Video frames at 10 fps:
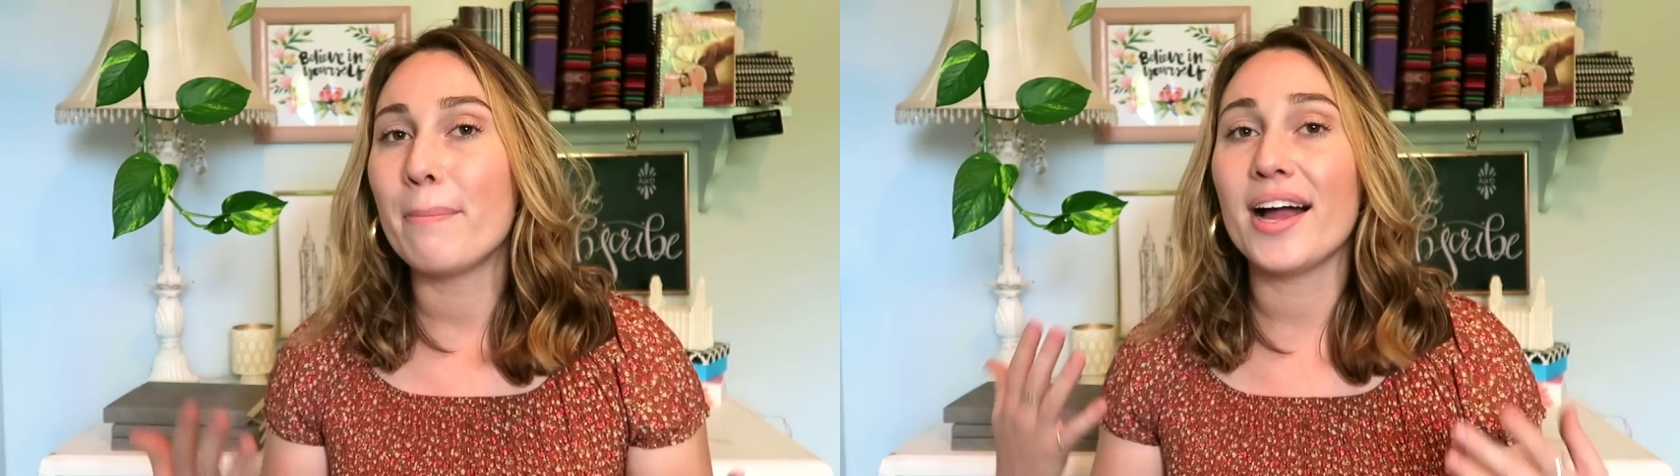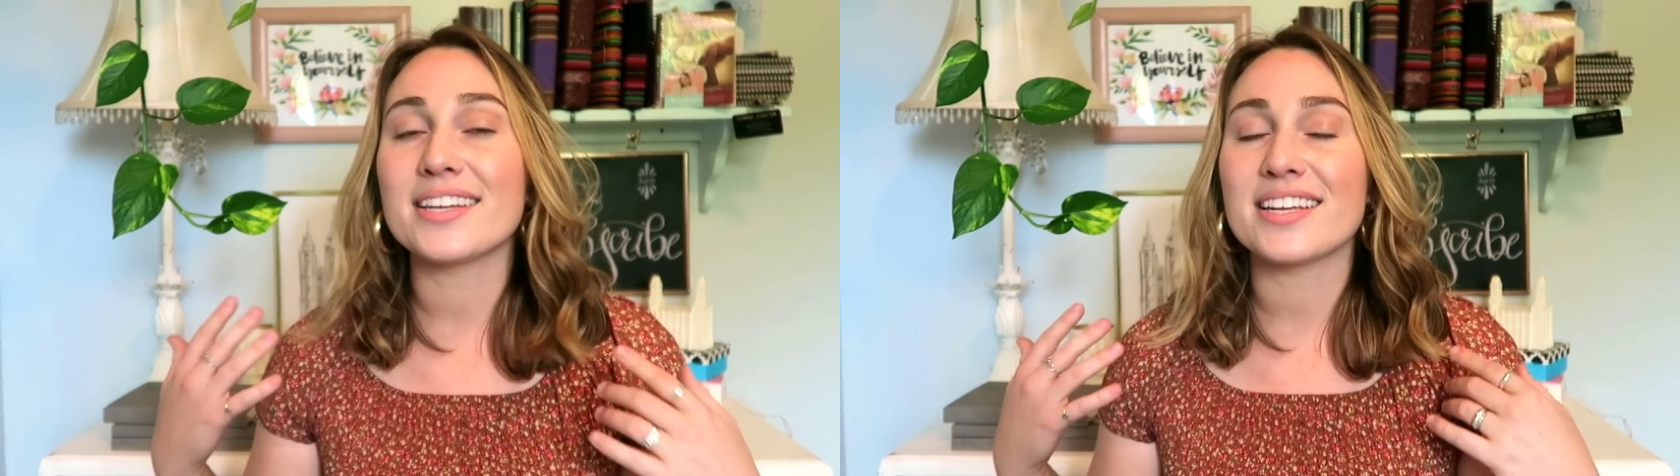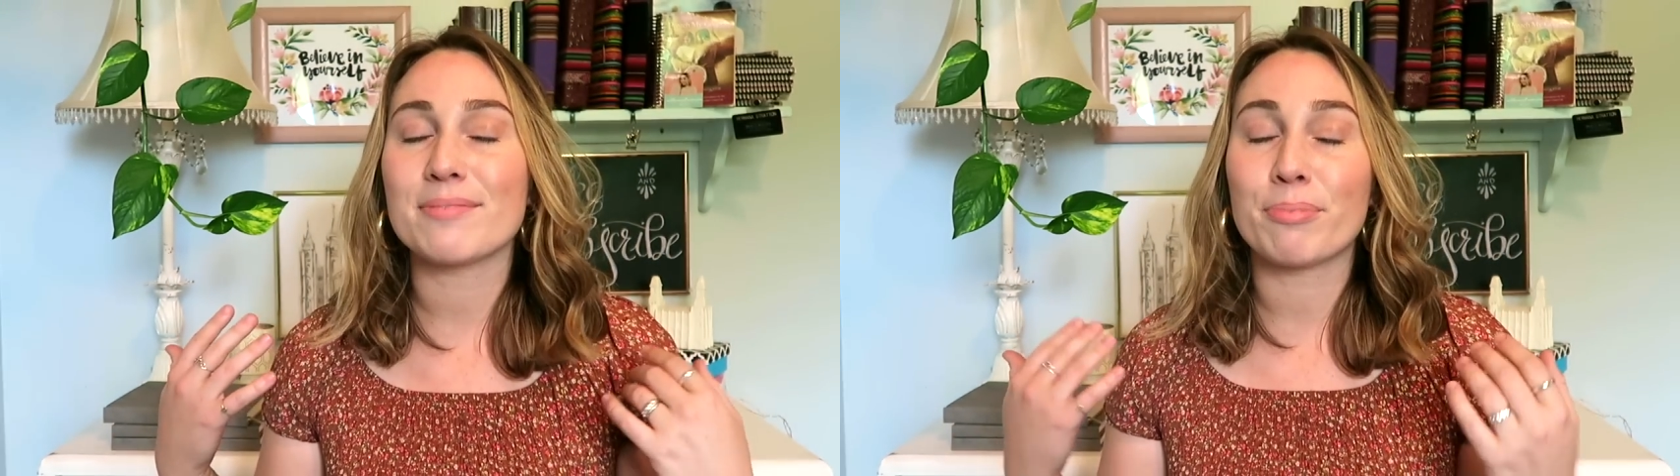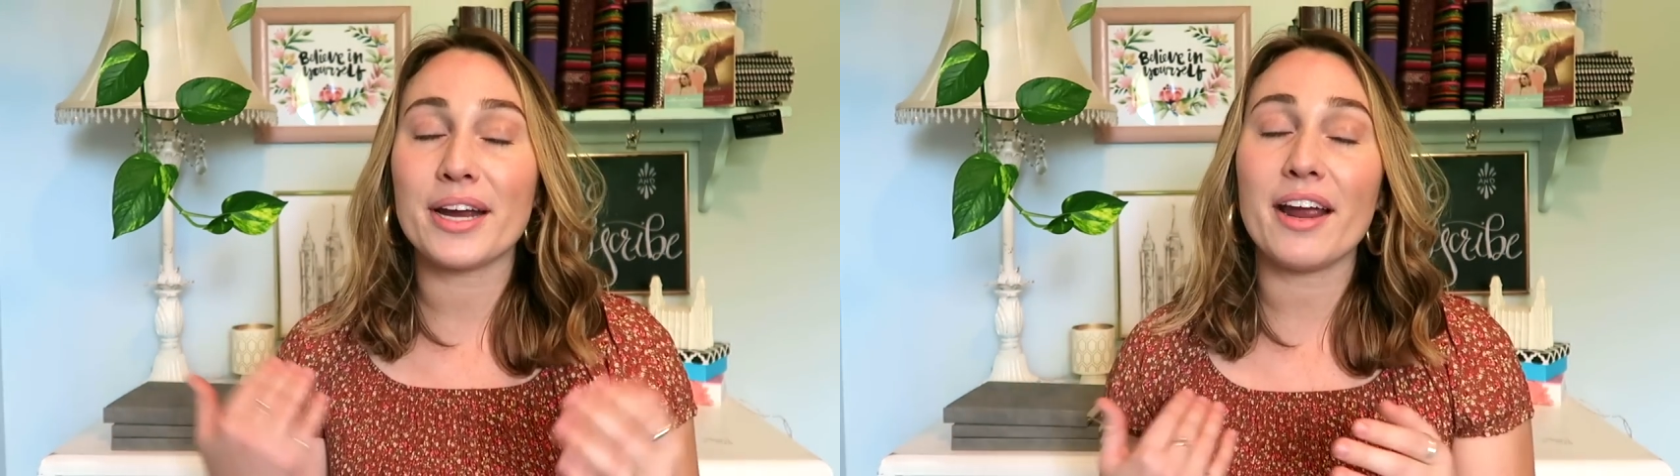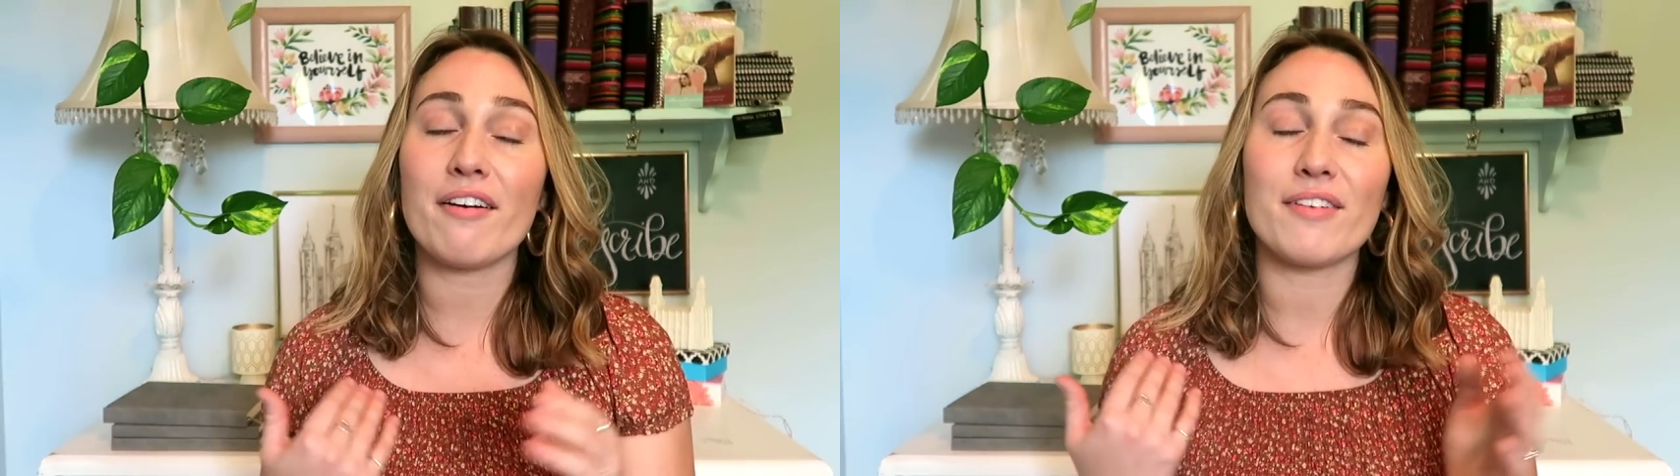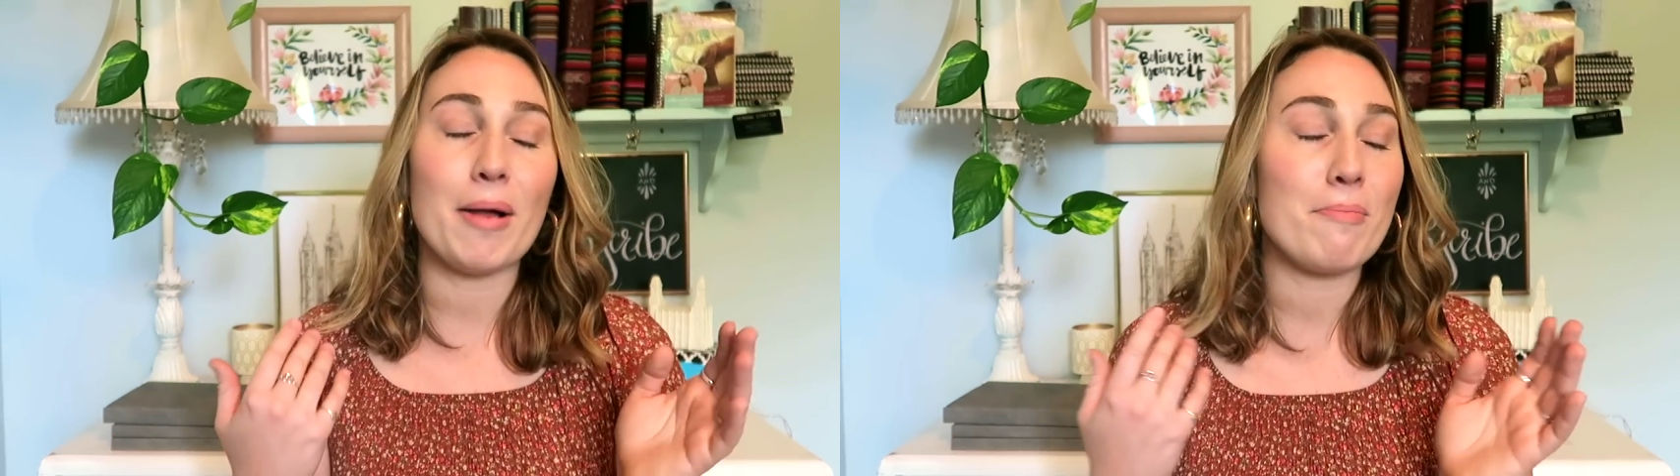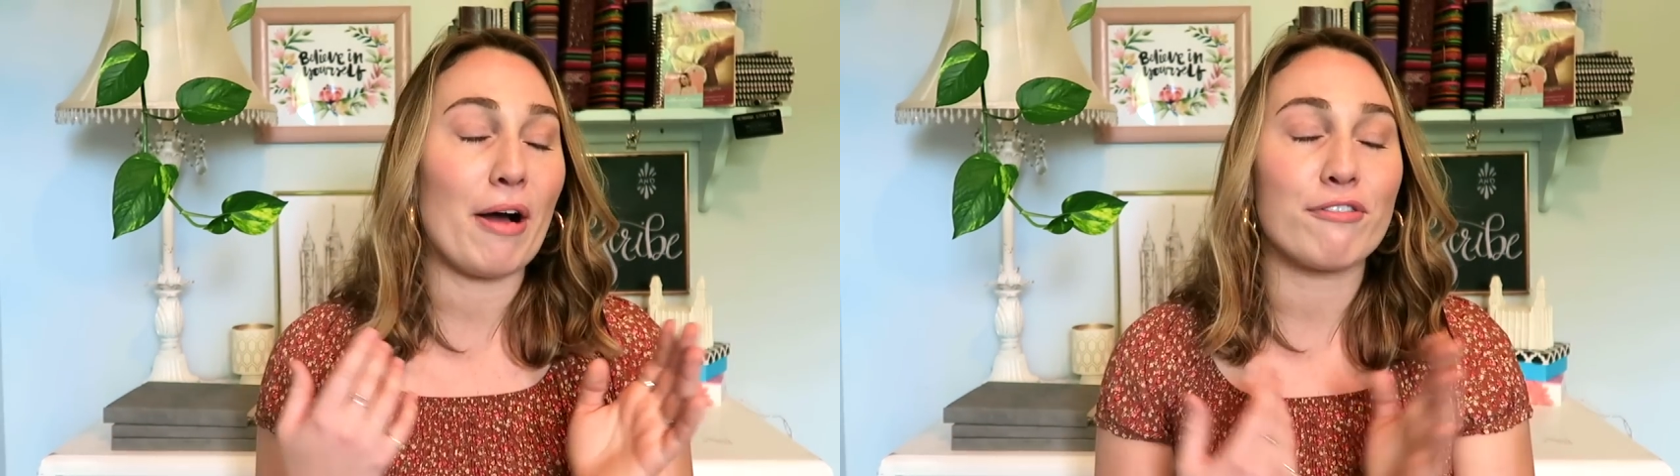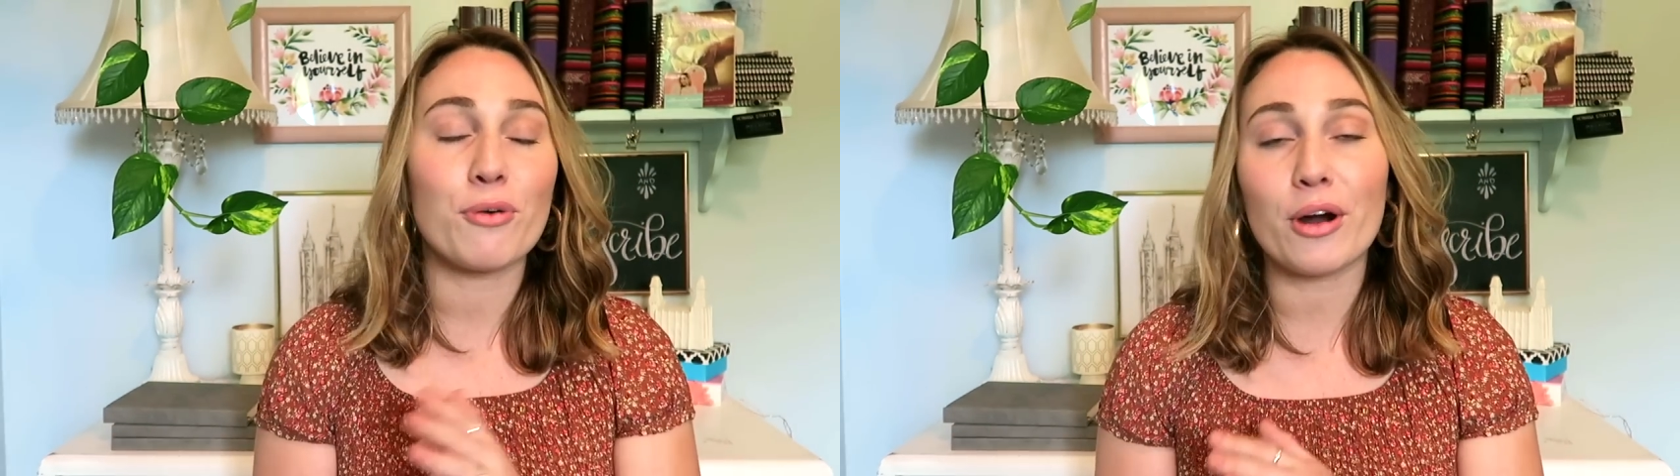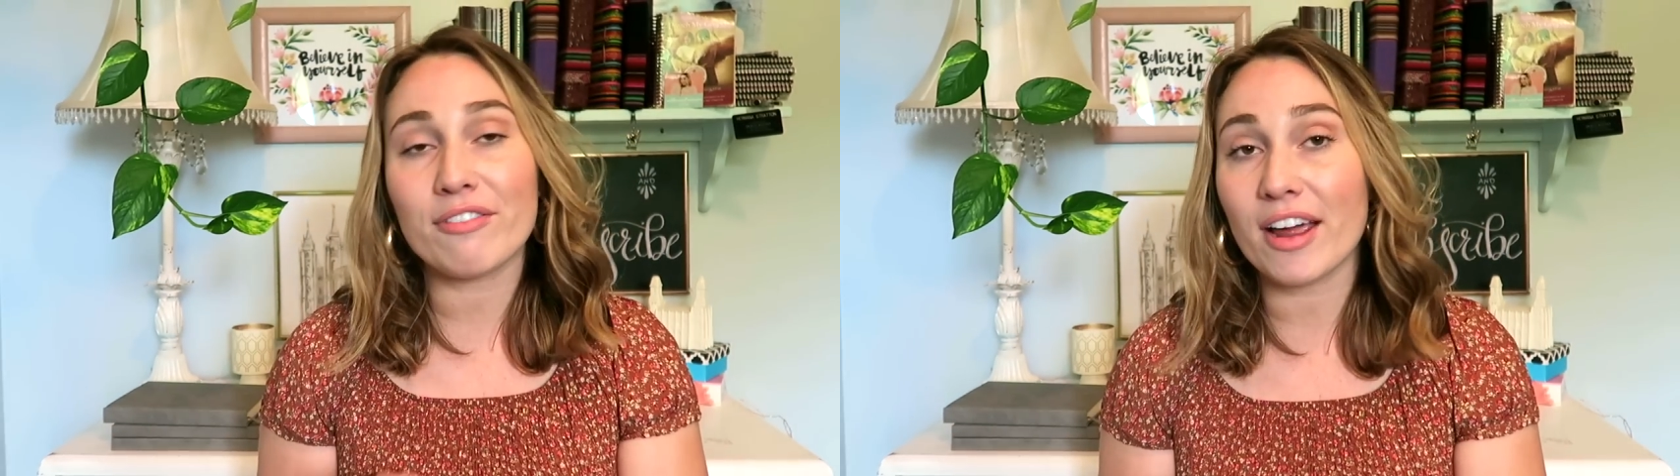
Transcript: but bring about four